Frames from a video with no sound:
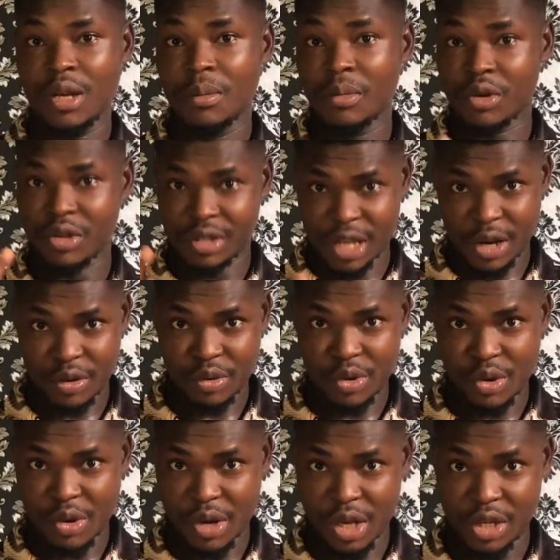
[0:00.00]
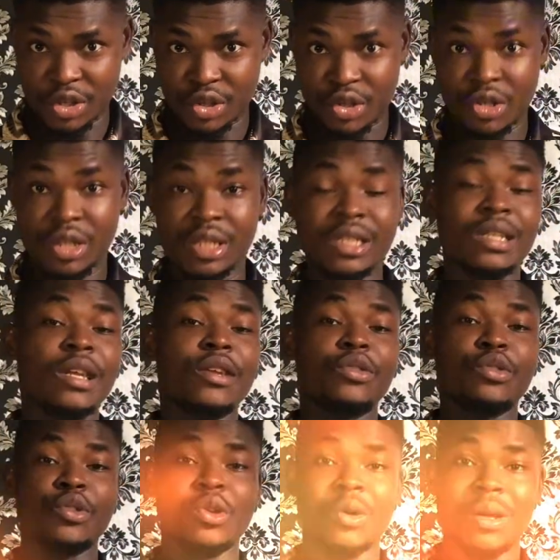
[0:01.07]
because I know you're enjoying it and I know
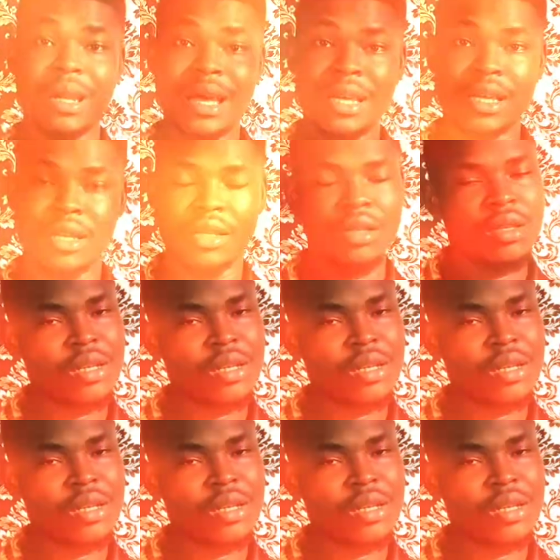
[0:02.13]
you're liking.